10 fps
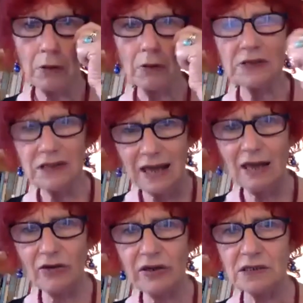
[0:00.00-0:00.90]
Do they
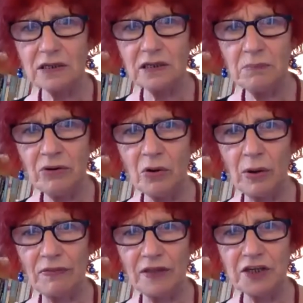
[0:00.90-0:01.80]
look into the mirror
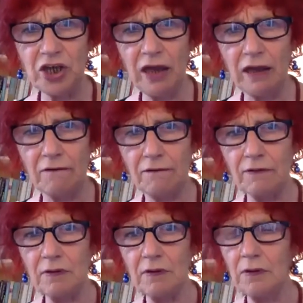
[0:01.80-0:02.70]
when they shave?
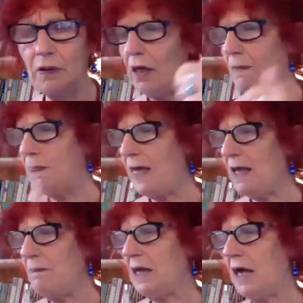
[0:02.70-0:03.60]
They
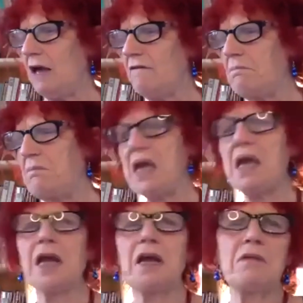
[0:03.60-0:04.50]
behave big
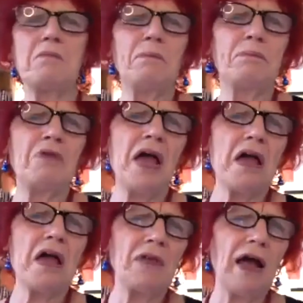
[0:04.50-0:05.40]
and
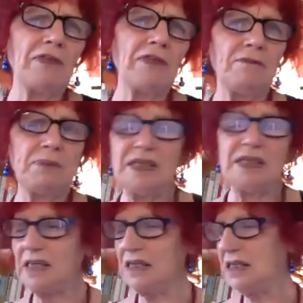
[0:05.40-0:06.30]
brave like they've been
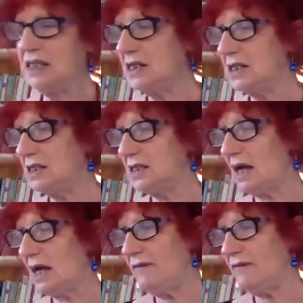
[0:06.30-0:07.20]
sent here to
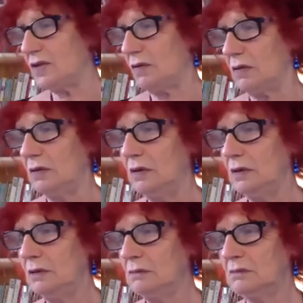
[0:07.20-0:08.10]
save us all.
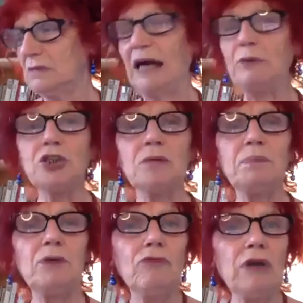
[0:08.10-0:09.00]
Like we should be
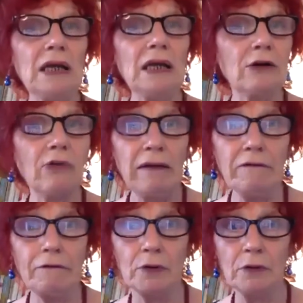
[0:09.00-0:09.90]
really
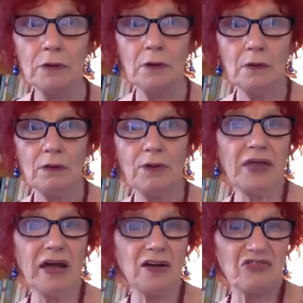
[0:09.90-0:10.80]
grateful, though they're
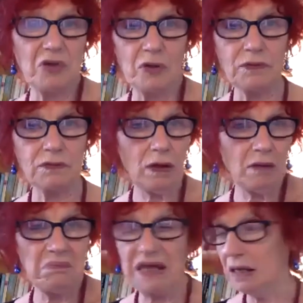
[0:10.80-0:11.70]
gross and
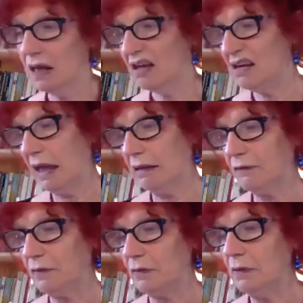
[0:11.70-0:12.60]
mean and
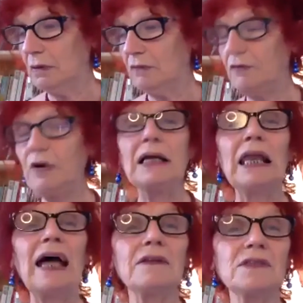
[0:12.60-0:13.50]
hateful for a
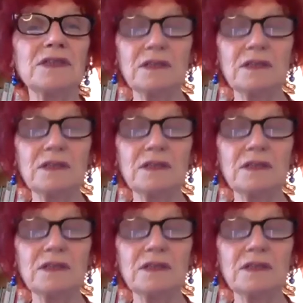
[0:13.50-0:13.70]
glance